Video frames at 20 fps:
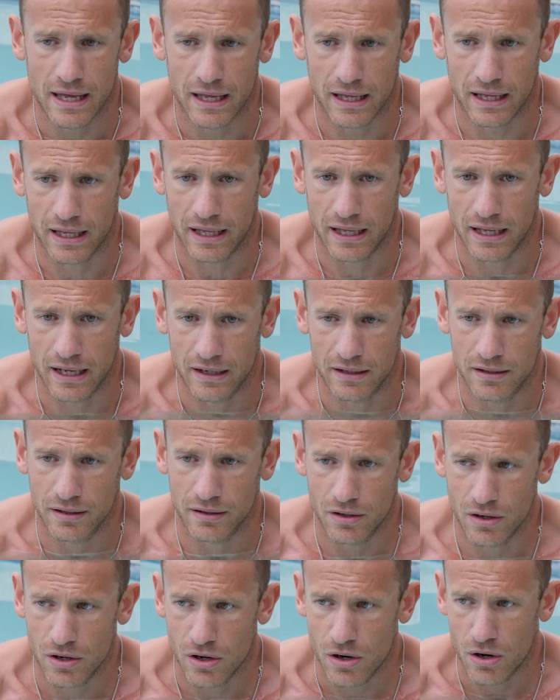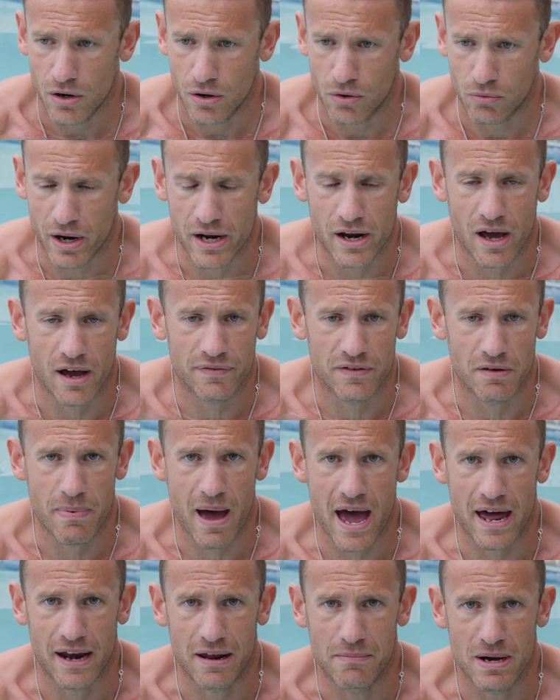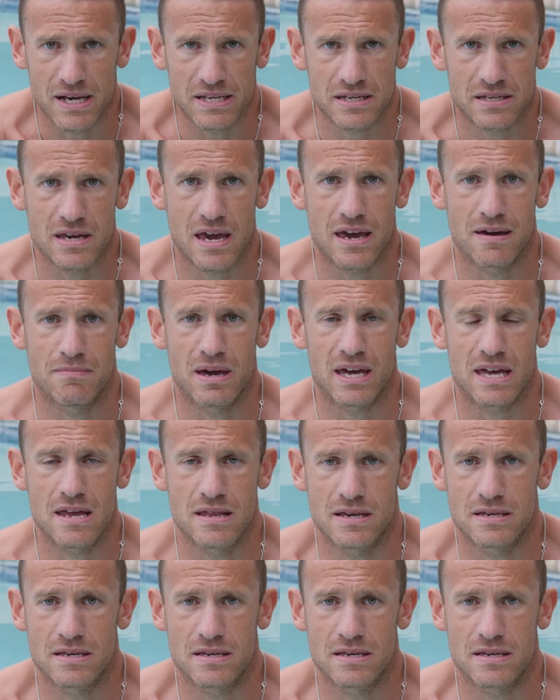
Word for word: and right off the bat, I must say making